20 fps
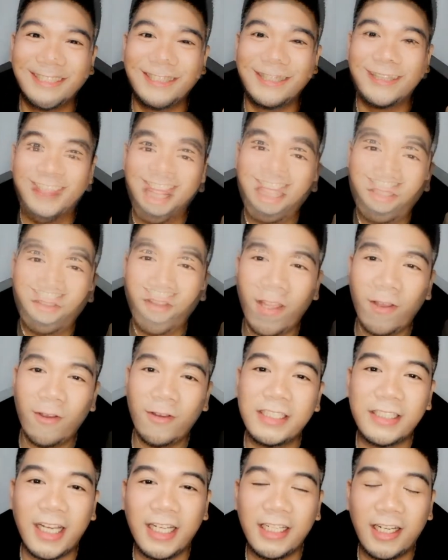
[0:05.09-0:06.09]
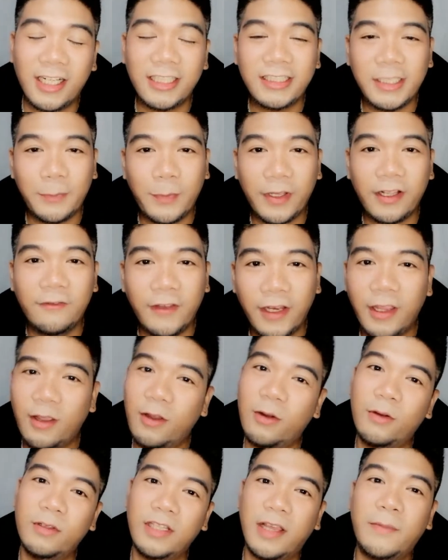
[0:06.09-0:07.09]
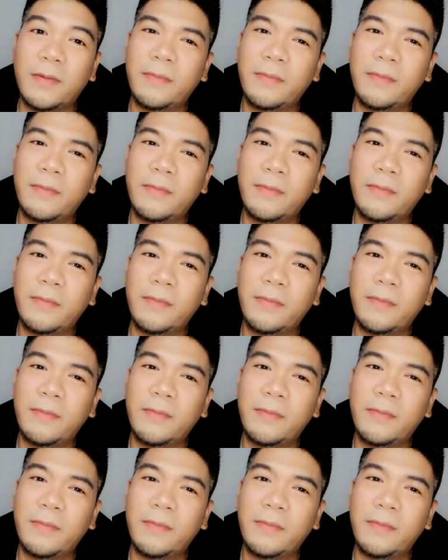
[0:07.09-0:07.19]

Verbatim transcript: So this video is not our typical video na